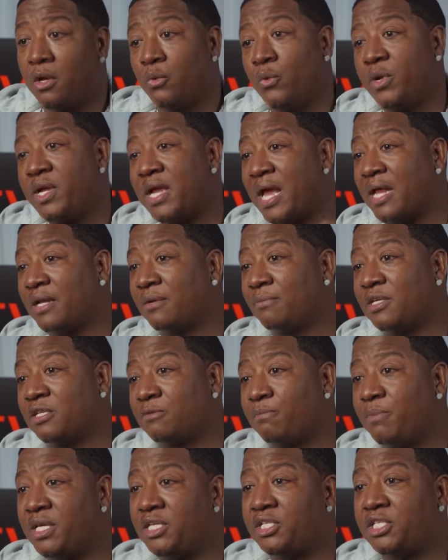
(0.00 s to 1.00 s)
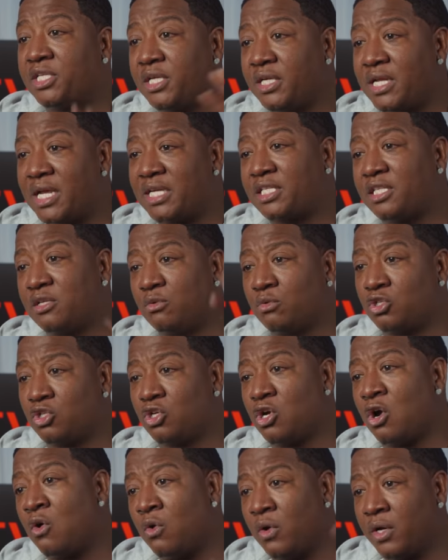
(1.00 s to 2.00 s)
we got Miss B shit. That shit was
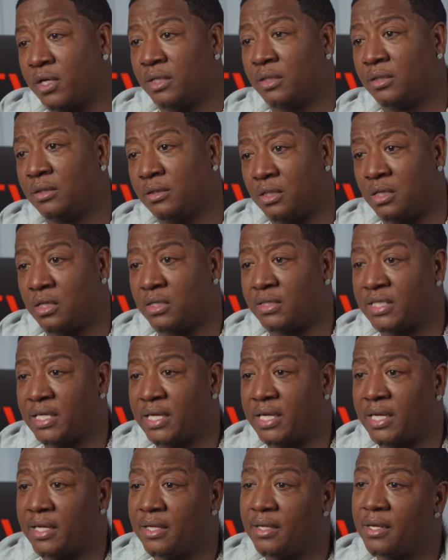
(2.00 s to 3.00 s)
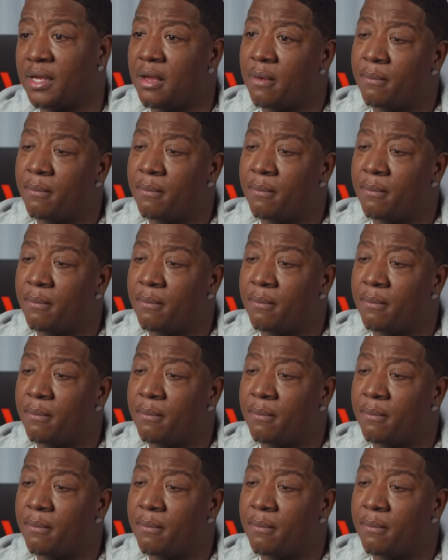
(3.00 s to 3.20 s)
going. You know what I'm saying?